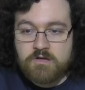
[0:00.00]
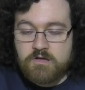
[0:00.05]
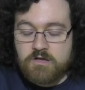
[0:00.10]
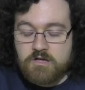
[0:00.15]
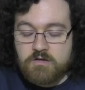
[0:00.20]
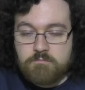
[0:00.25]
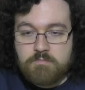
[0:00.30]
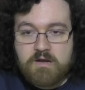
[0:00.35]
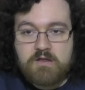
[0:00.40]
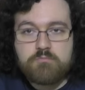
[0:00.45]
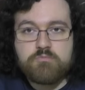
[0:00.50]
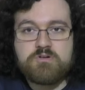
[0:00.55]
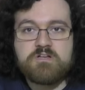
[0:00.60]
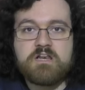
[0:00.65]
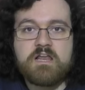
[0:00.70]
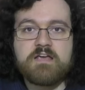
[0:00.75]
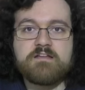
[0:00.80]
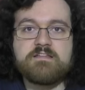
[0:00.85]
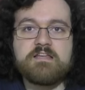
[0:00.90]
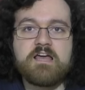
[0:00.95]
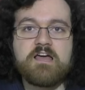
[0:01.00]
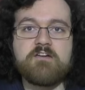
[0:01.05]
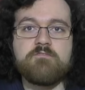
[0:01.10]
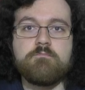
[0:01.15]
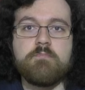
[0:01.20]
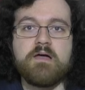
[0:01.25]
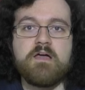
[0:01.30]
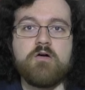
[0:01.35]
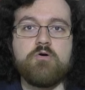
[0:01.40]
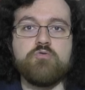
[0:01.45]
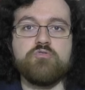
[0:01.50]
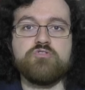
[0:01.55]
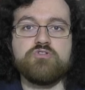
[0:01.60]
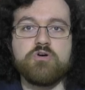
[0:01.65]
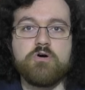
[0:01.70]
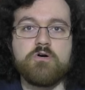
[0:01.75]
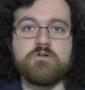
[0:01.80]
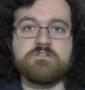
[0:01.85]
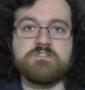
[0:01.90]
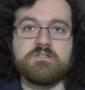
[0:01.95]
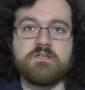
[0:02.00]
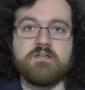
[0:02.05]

but I would like to have my own thoughts